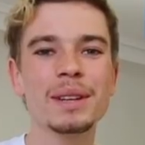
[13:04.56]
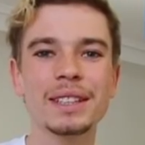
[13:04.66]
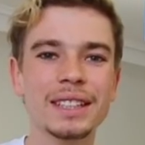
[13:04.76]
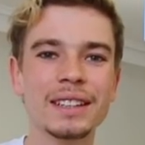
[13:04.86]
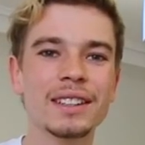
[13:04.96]

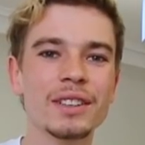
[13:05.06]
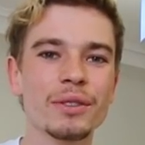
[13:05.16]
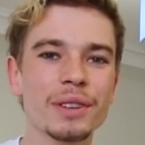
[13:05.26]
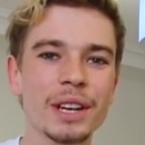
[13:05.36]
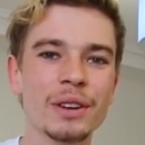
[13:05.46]
please send in
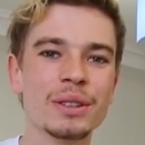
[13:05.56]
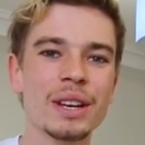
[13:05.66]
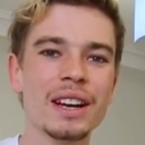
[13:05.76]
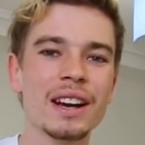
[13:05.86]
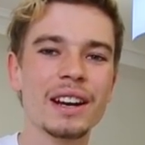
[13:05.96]
your videos,
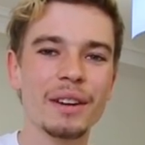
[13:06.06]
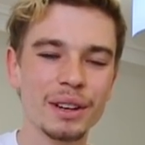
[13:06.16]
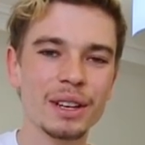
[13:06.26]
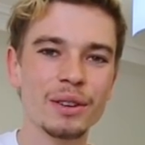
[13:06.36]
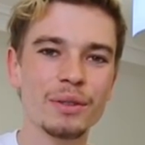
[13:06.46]
and I
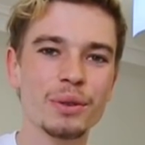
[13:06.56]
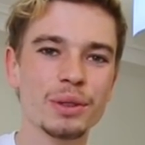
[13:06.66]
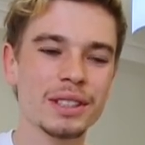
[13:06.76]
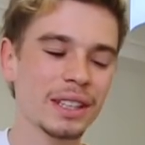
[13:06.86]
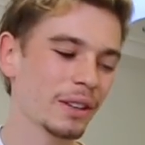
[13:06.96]
really look
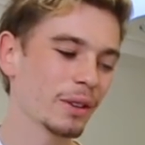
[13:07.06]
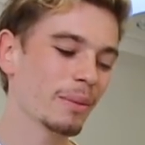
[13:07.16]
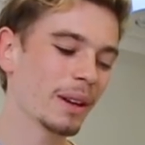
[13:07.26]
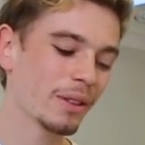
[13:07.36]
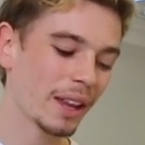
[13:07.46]
forward to seeing
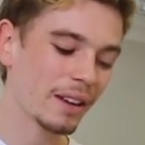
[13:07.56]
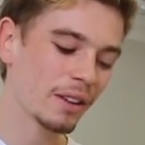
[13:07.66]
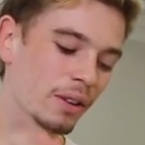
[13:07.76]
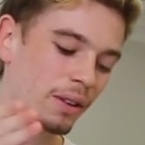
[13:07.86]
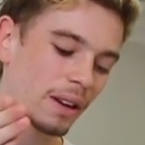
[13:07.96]
them. And on that
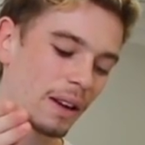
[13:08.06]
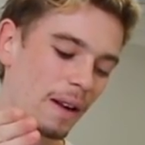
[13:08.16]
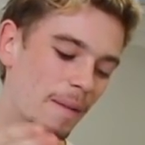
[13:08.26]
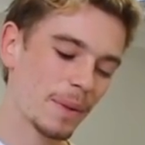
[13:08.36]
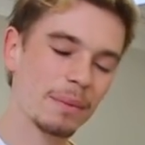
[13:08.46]
note,
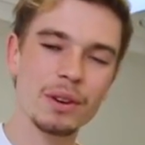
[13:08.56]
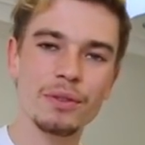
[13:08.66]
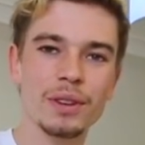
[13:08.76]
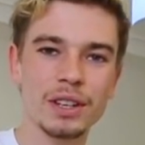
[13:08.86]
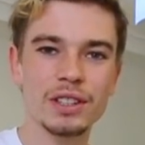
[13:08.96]
I'm gonna
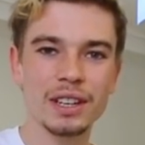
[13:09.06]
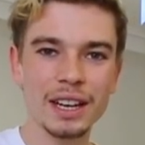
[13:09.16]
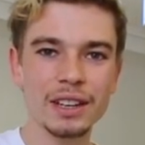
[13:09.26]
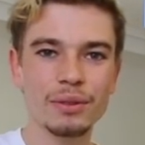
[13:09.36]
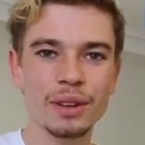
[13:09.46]
finish
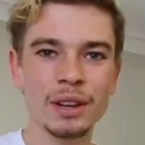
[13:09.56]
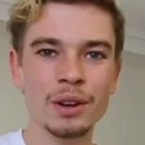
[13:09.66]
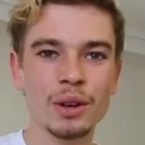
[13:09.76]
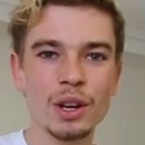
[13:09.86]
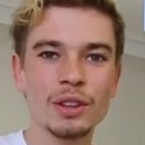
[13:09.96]
today's
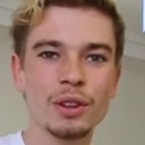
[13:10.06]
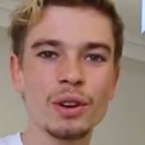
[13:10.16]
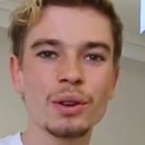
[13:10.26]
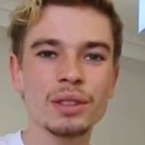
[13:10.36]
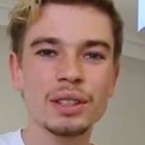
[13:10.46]
video. The
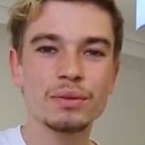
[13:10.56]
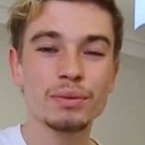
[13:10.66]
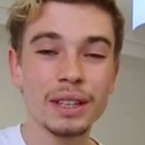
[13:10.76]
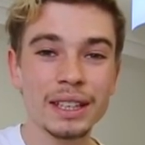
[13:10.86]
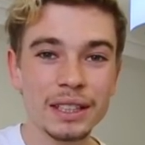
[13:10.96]
Lotus
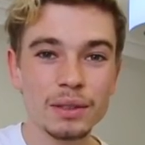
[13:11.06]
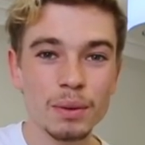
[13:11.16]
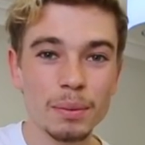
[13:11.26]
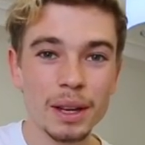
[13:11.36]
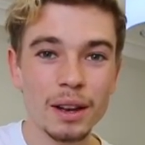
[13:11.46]
release
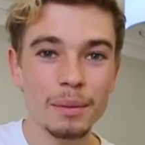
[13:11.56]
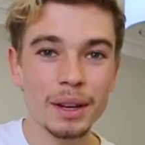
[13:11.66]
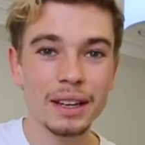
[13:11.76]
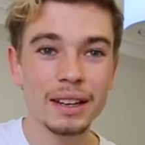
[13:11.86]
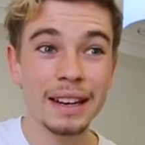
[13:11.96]
will be
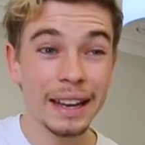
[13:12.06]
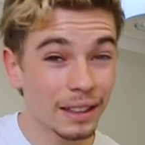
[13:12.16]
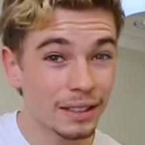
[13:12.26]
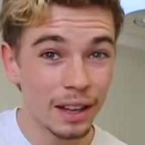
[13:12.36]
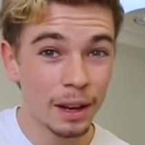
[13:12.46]
coming
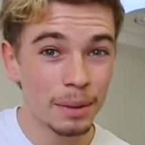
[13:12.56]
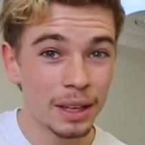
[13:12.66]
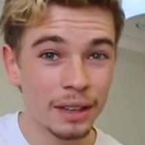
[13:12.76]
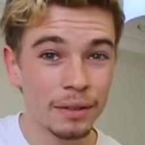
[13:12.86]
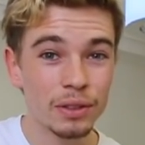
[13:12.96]
next, I
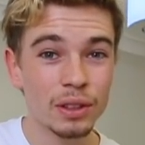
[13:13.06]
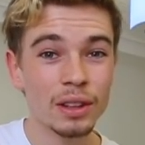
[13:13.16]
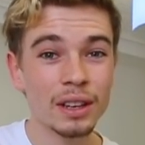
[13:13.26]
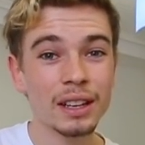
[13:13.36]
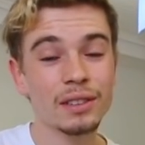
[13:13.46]
believe. So
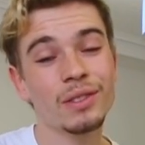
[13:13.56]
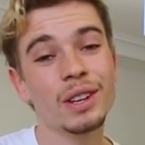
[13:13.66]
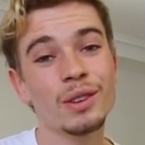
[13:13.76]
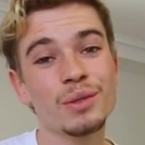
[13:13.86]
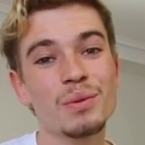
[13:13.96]
the next
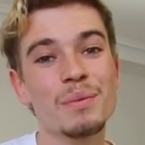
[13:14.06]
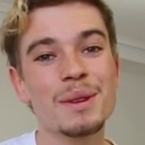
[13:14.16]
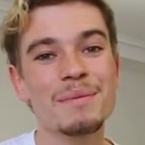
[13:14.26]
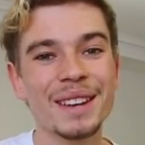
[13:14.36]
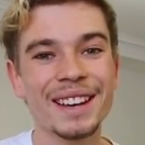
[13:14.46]
videos will
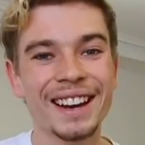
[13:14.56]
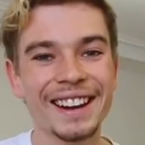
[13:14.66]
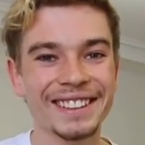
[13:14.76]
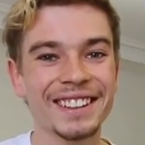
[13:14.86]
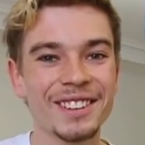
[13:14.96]
be me
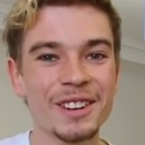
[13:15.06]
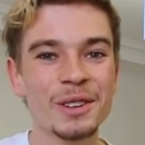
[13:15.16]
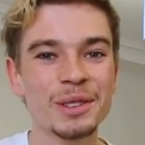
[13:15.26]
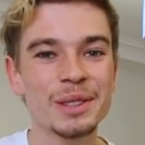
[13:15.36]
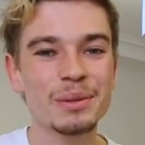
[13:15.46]
collecting the
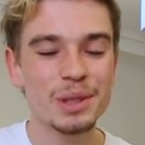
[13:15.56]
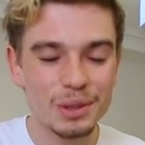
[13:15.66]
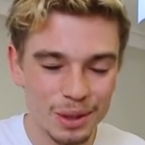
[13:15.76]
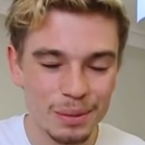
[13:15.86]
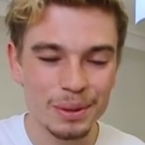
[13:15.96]
Lotus, which
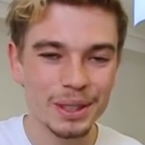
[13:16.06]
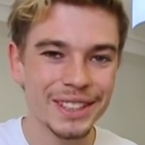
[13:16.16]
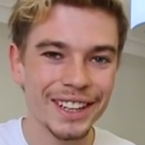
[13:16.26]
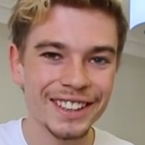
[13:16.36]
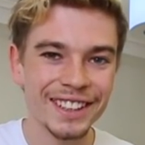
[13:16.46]
is super
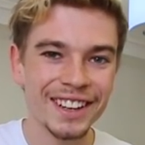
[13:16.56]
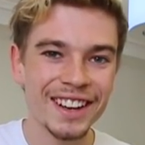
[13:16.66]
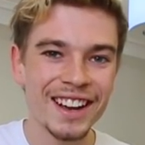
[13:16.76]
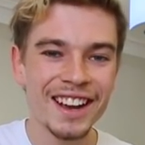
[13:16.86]
exciting.